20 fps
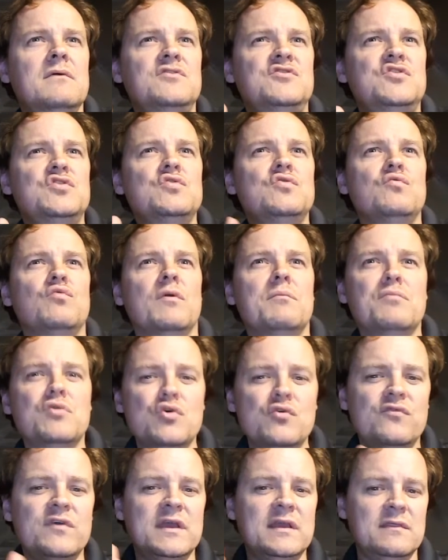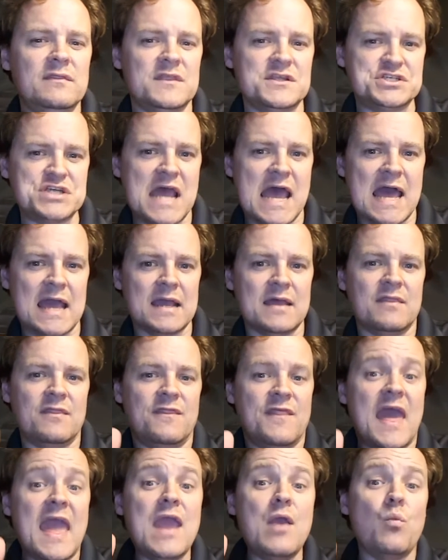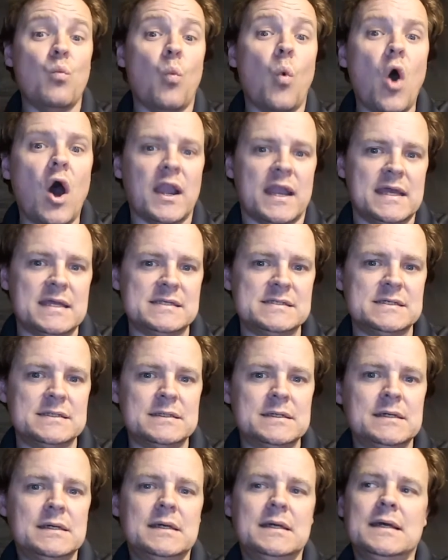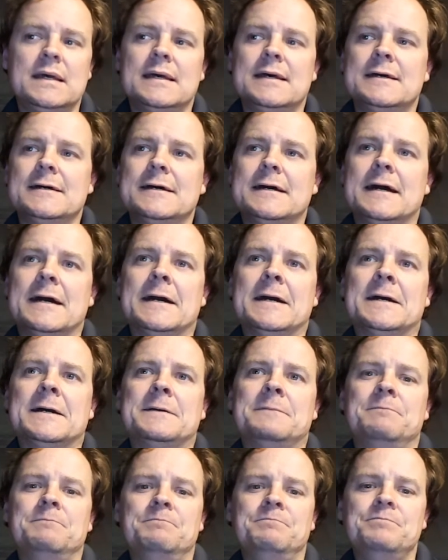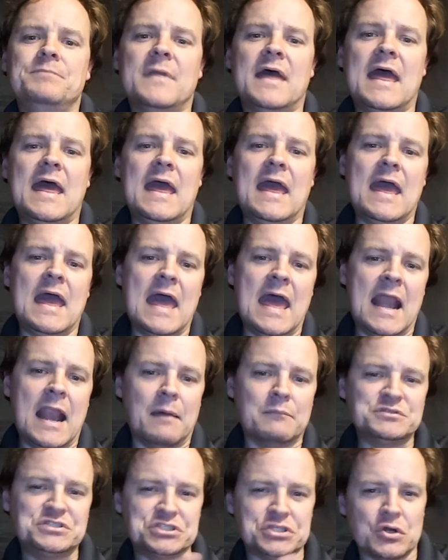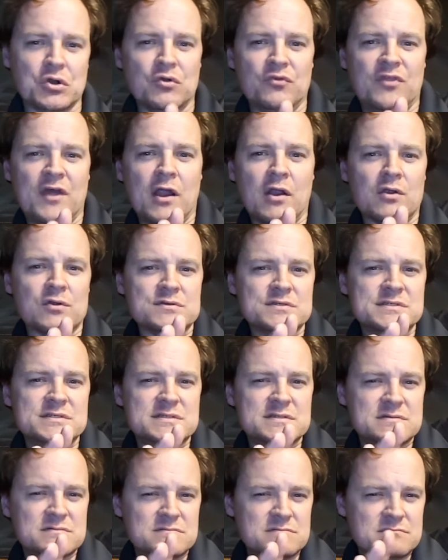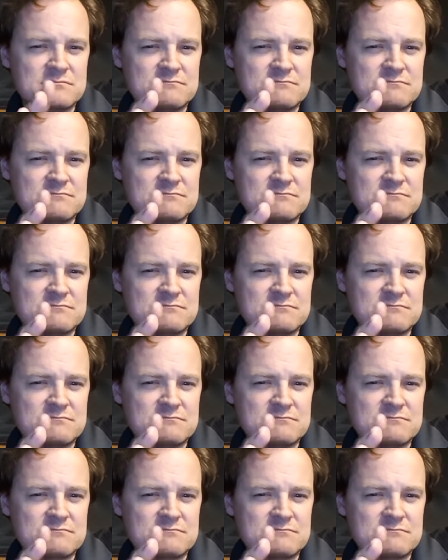removing the jack. They want it. And I'm sure there's